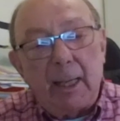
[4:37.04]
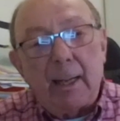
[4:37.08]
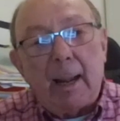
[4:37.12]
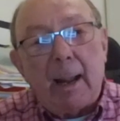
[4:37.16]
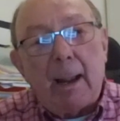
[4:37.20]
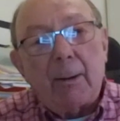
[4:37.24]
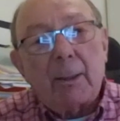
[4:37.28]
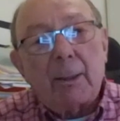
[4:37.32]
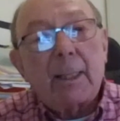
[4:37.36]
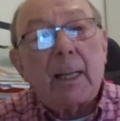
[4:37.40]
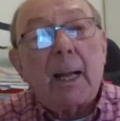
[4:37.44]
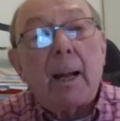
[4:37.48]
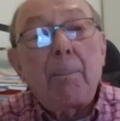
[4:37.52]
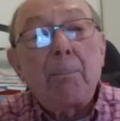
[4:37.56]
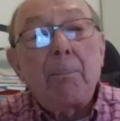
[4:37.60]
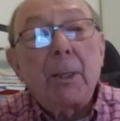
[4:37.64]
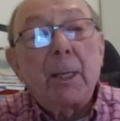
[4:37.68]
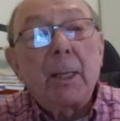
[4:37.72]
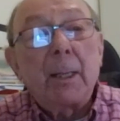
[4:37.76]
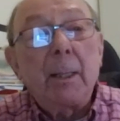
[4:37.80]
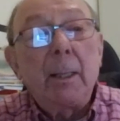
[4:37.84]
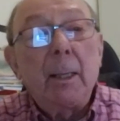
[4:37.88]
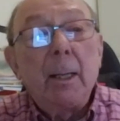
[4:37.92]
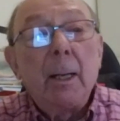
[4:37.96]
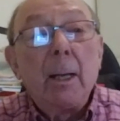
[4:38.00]
in our
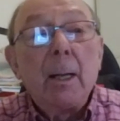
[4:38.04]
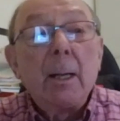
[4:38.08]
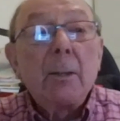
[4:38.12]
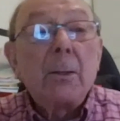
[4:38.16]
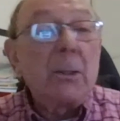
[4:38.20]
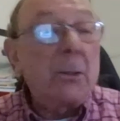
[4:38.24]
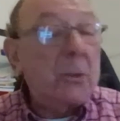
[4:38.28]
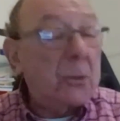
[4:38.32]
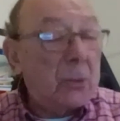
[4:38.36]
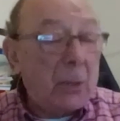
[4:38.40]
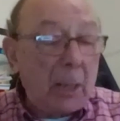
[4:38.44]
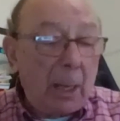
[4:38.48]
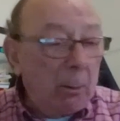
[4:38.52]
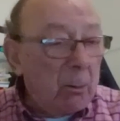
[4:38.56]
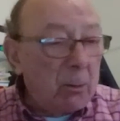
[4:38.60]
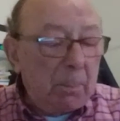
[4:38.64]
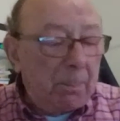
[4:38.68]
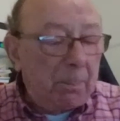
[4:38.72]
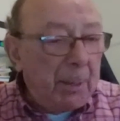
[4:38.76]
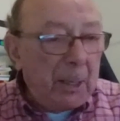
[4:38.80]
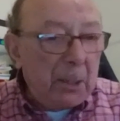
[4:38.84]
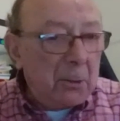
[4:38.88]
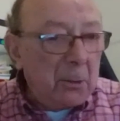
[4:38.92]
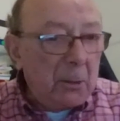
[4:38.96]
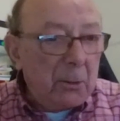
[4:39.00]
company that sells
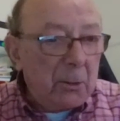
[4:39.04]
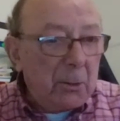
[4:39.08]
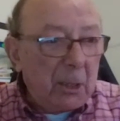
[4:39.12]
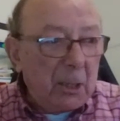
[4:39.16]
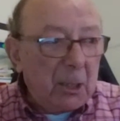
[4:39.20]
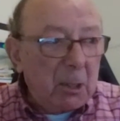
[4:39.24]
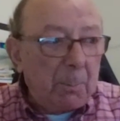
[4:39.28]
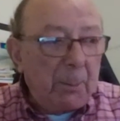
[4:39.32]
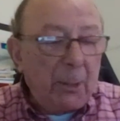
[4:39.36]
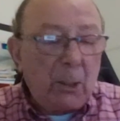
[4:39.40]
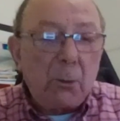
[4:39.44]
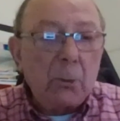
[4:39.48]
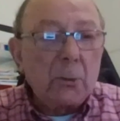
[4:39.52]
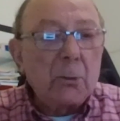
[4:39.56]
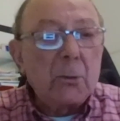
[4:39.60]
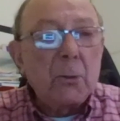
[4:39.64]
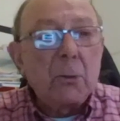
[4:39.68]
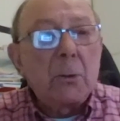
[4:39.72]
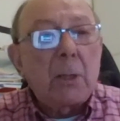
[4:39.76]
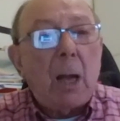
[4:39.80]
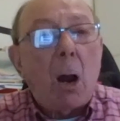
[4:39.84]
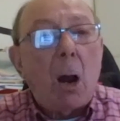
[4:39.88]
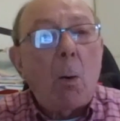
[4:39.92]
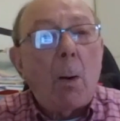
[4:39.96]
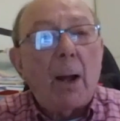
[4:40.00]
businesses, because
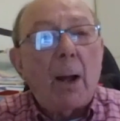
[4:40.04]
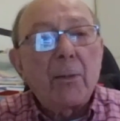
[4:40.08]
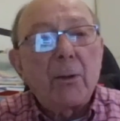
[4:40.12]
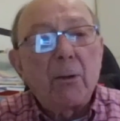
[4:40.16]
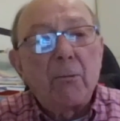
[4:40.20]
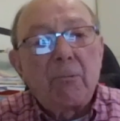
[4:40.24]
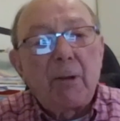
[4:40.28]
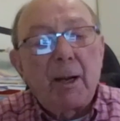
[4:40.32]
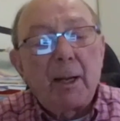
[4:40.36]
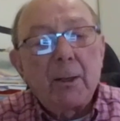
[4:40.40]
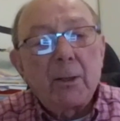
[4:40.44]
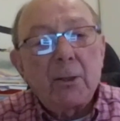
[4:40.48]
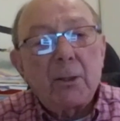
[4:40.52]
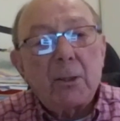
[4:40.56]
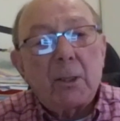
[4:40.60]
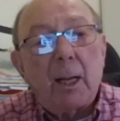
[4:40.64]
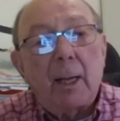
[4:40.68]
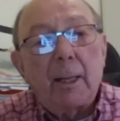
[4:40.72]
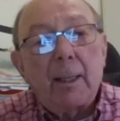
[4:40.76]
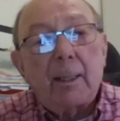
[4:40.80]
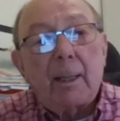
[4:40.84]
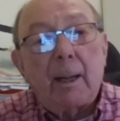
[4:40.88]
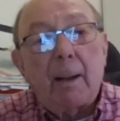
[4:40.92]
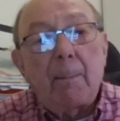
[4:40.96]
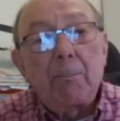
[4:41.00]
no other real
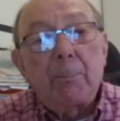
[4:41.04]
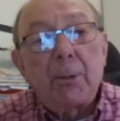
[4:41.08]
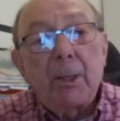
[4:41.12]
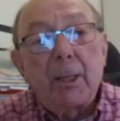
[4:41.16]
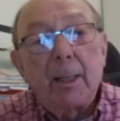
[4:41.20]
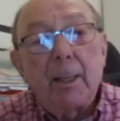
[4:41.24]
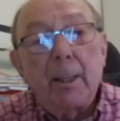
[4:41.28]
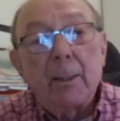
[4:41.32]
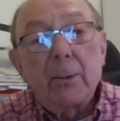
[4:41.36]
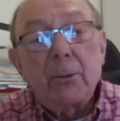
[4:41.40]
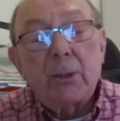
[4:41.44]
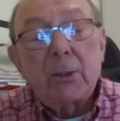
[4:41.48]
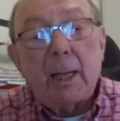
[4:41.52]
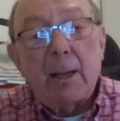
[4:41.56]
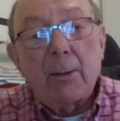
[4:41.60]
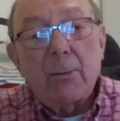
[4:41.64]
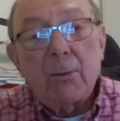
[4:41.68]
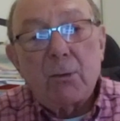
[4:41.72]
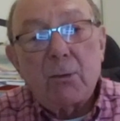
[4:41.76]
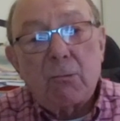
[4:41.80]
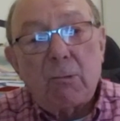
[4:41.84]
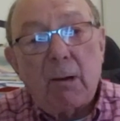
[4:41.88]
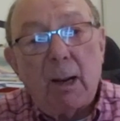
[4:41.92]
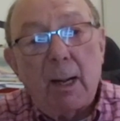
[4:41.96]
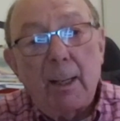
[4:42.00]
estate company in South
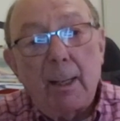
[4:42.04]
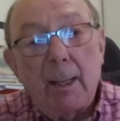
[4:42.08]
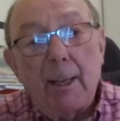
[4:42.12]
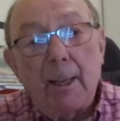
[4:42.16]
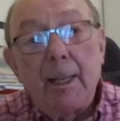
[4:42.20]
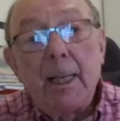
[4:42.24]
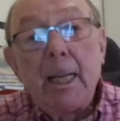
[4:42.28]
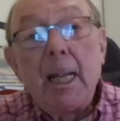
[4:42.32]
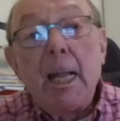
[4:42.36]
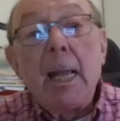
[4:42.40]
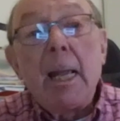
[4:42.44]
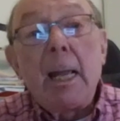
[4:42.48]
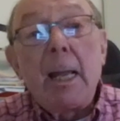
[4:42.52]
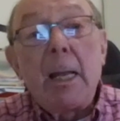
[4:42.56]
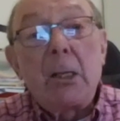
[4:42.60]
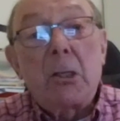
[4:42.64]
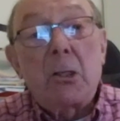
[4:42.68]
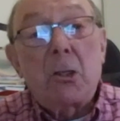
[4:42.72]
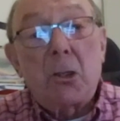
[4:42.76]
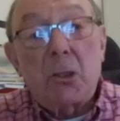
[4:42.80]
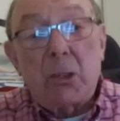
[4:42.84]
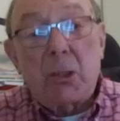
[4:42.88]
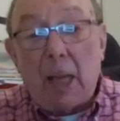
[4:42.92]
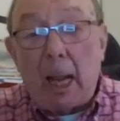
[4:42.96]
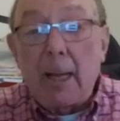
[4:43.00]
Australia is
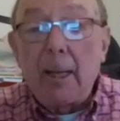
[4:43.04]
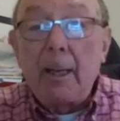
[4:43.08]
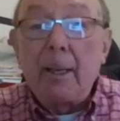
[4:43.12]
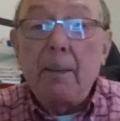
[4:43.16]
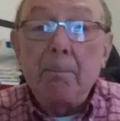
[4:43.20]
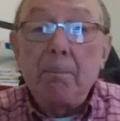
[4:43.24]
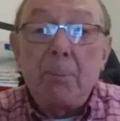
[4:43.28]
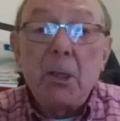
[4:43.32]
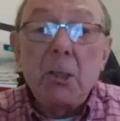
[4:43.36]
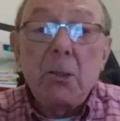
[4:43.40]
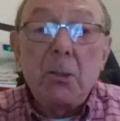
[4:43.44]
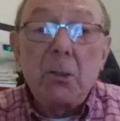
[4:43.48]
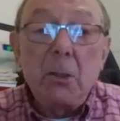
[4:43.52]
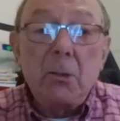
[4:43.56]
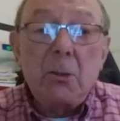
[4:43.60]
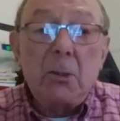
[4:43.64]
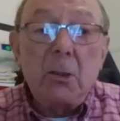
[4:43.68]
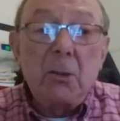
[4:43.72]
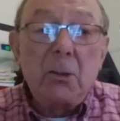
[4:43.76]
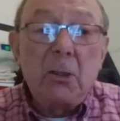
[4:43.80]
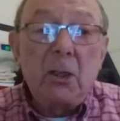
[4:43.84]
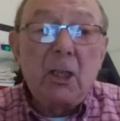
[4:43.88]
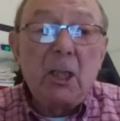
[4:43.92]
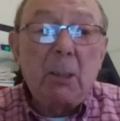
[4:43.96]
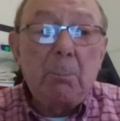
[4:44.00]
selling
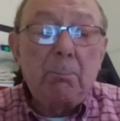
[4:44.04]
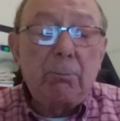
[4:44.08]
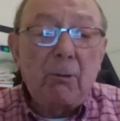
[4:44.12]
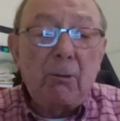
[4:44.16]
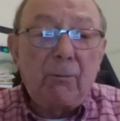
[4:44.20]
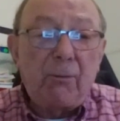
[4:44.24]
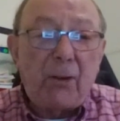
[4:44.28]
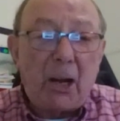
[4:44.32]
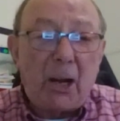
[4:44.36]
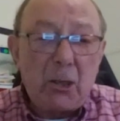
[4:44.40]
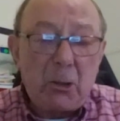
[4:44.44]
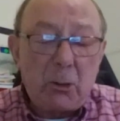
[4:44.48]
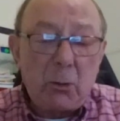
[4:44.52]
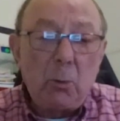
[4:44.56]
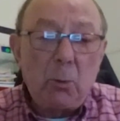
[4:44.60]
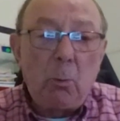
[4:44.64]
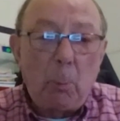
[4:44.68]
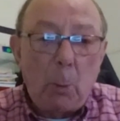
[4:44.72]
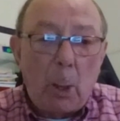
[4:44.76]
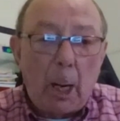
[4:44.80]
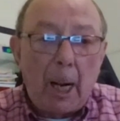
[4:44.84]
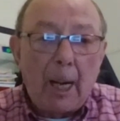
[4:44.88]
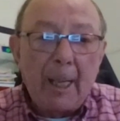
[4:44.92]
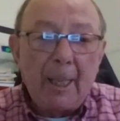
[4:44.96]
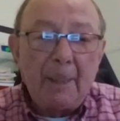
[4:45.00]
businesses in a
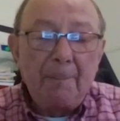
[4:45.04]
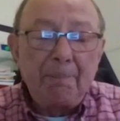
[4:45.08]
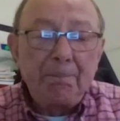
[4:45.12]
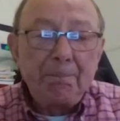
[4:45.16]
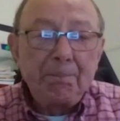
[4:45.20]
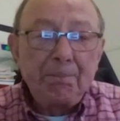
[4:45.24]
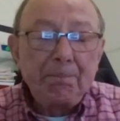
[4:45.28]
professional way.